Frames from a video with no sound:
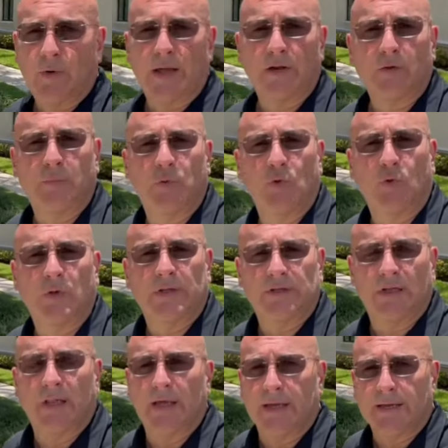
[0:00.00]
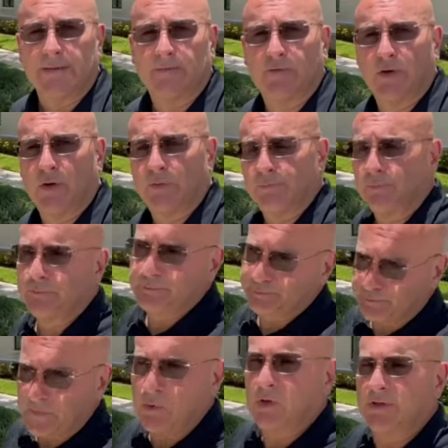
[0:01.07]
the pool and the lake. So,
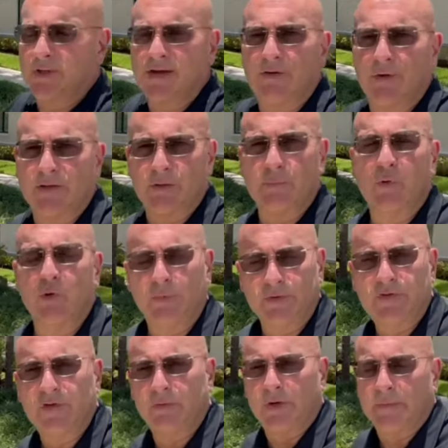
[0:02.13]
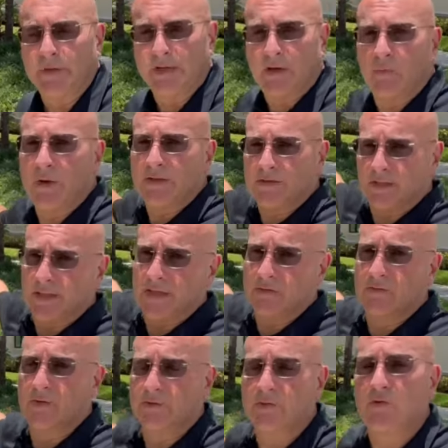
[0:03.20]
no, well, not around the pool, but you know what I mean, around the lake.
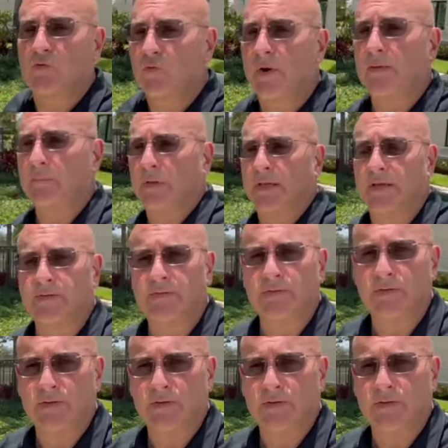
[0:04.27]
So it's a great place.